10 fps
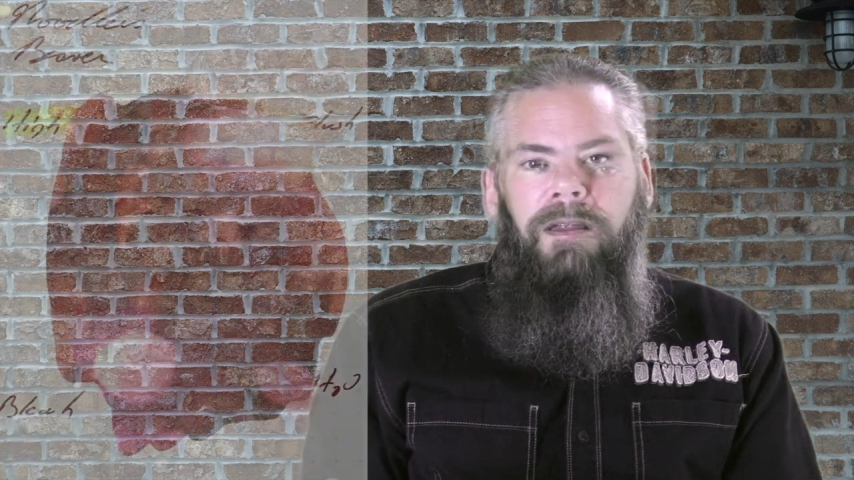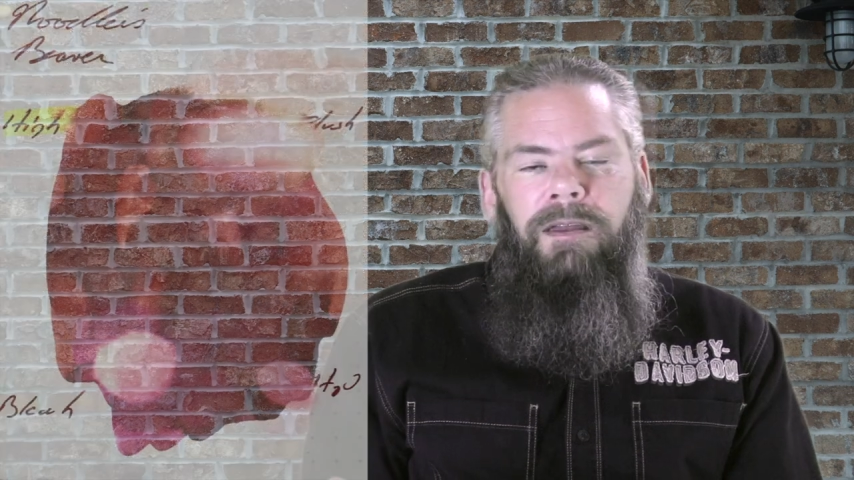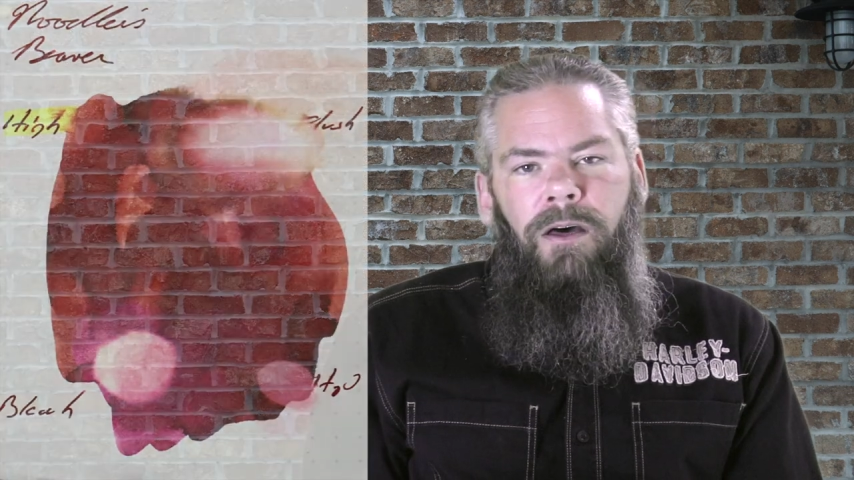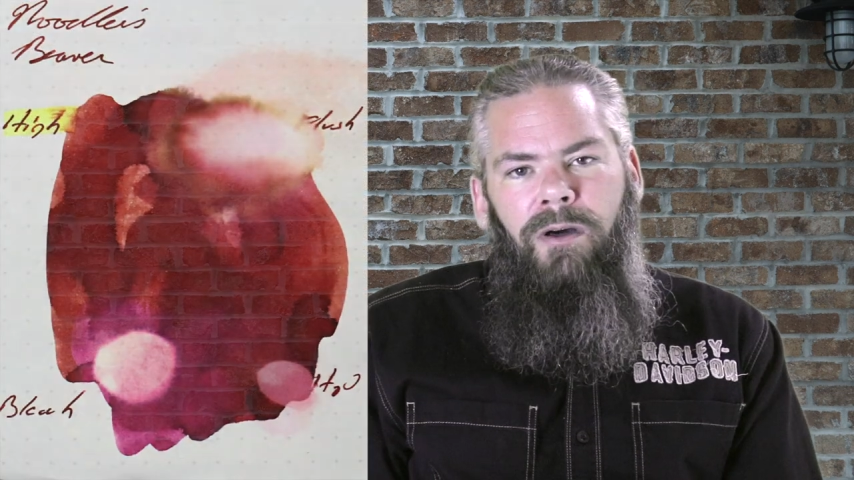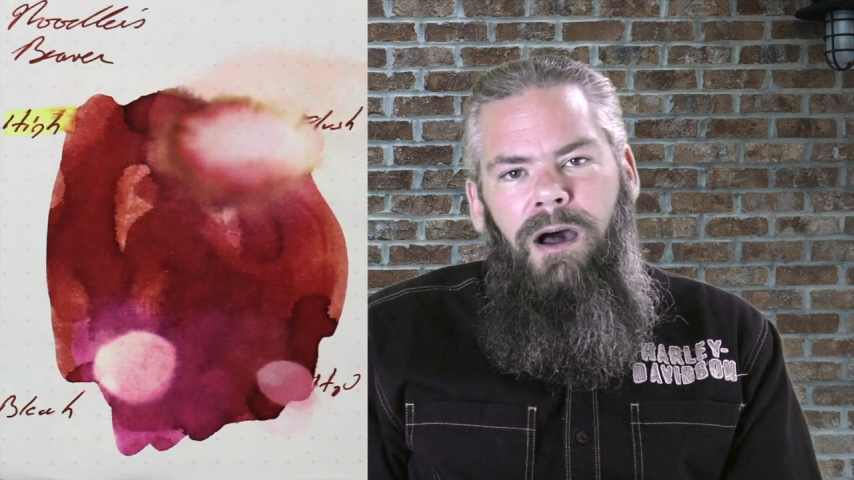
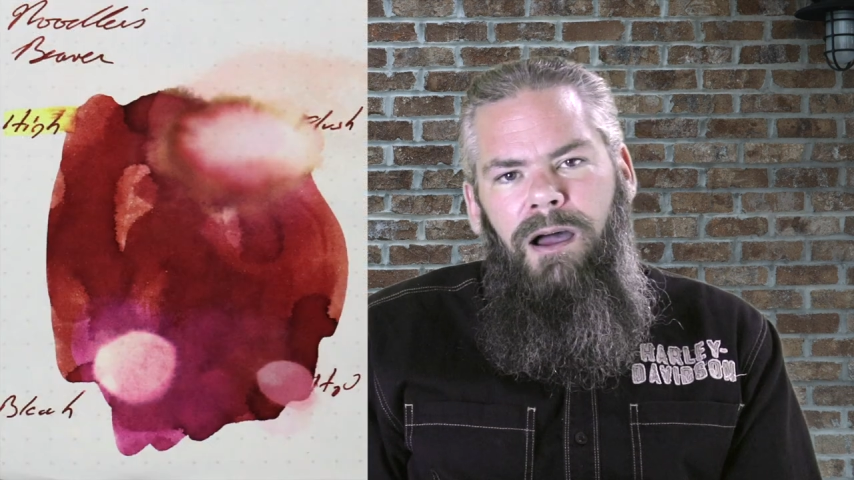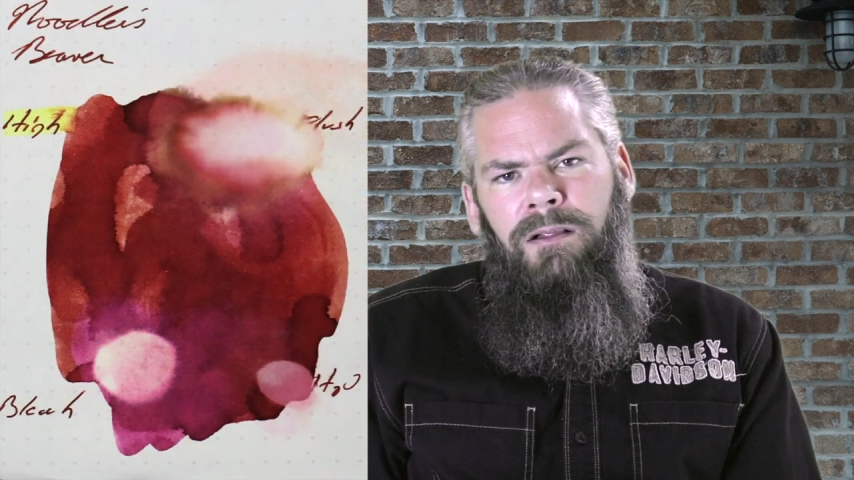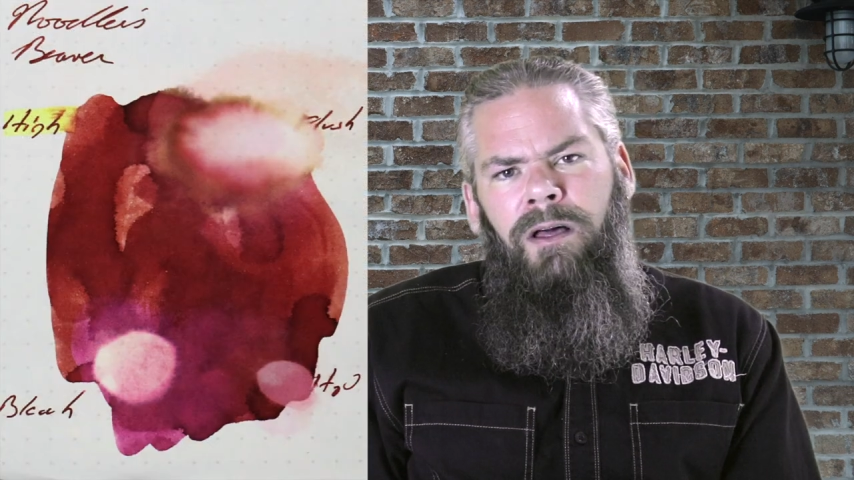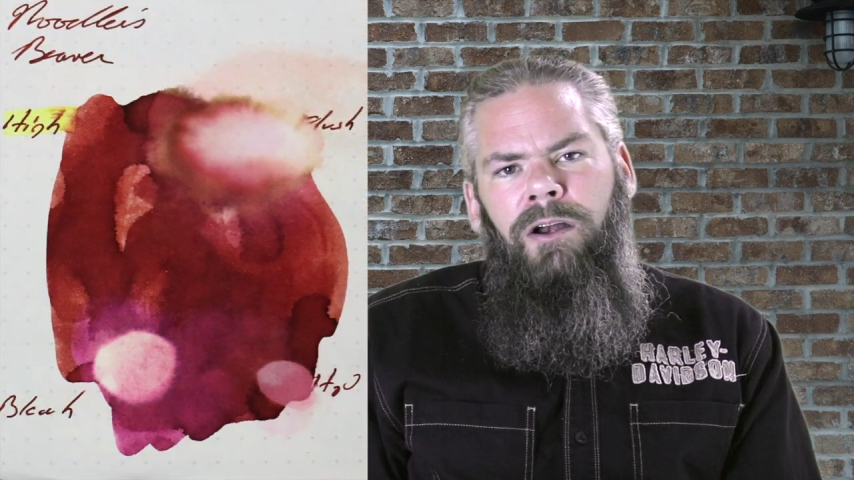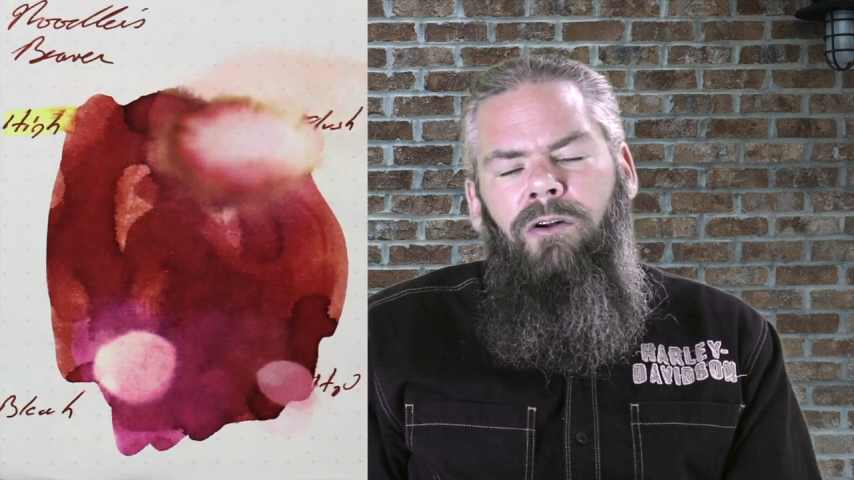Now the
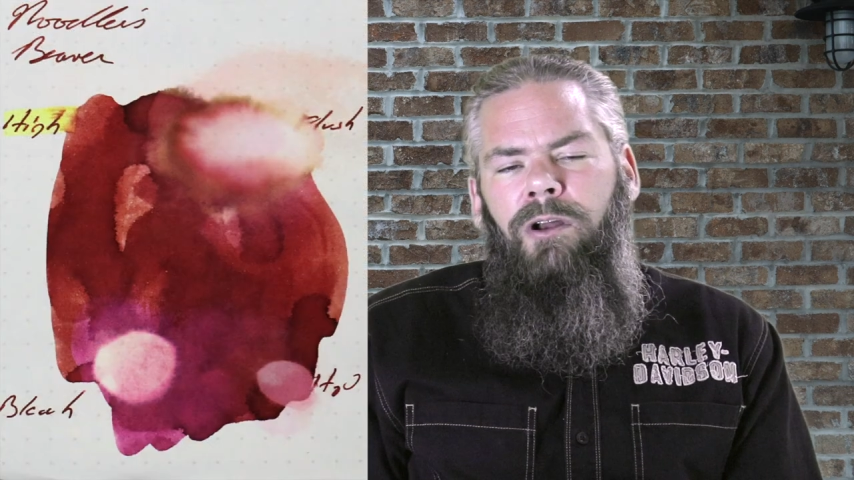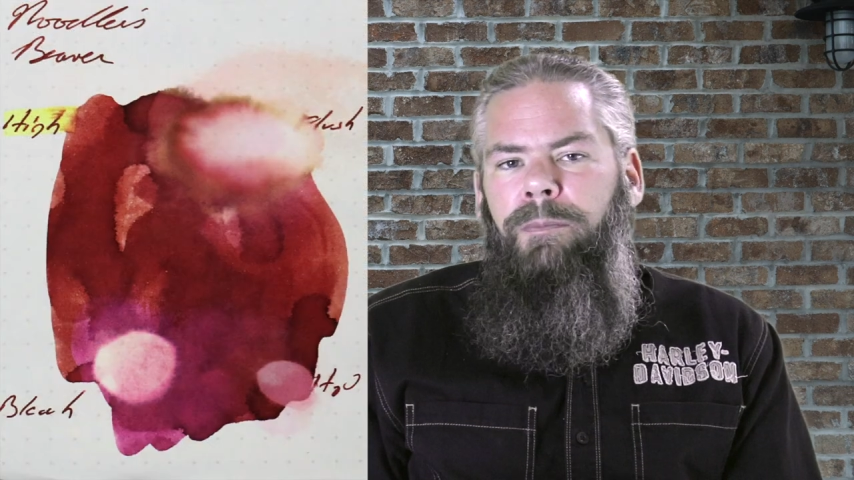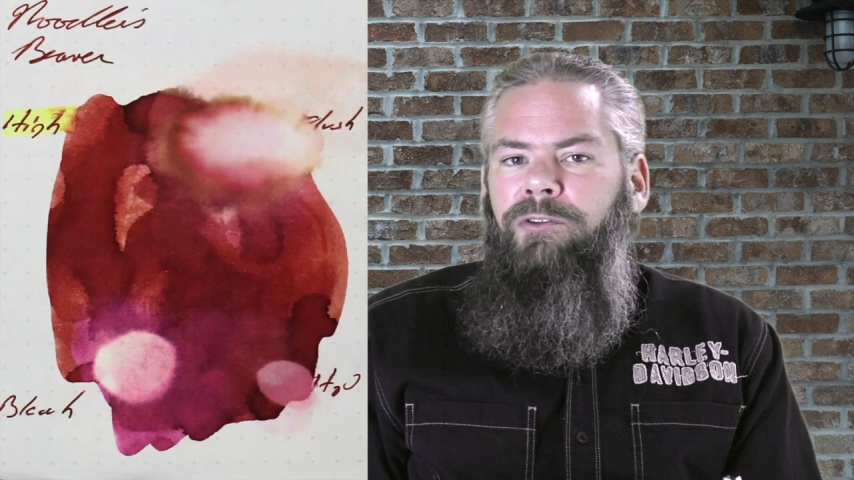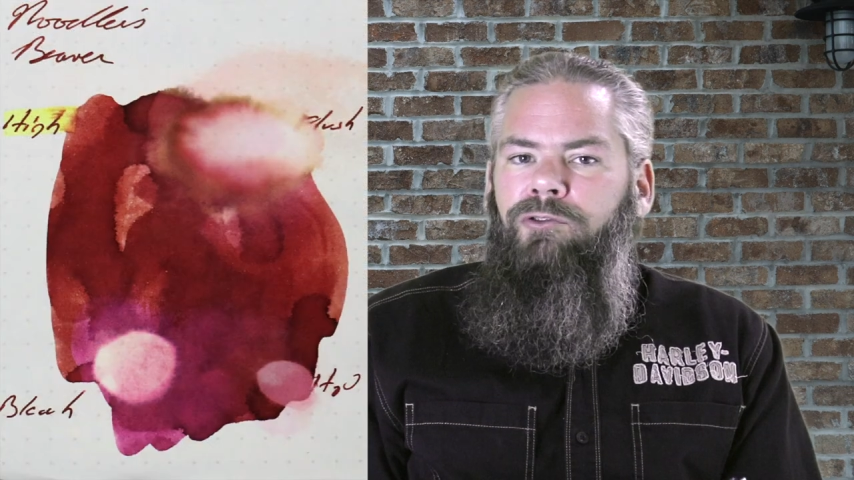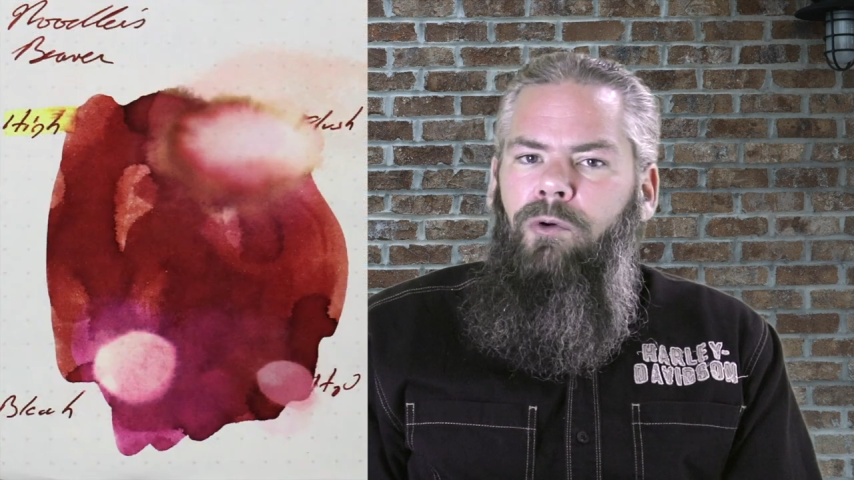highlighter on a
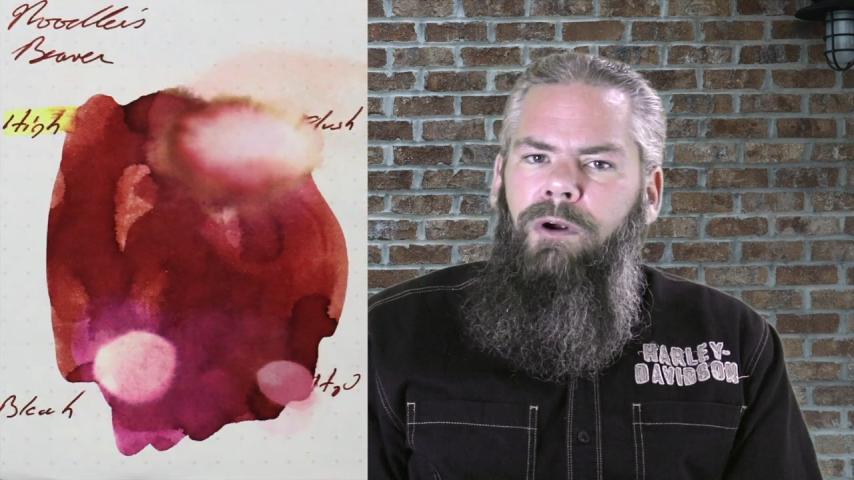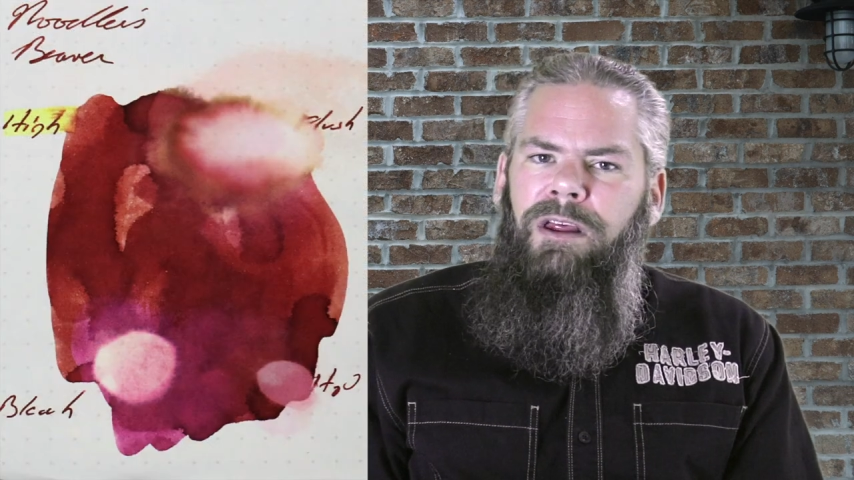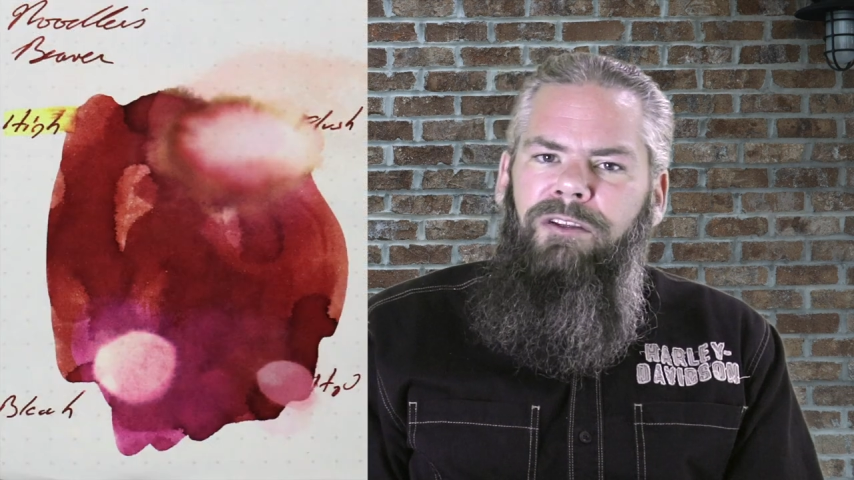majority,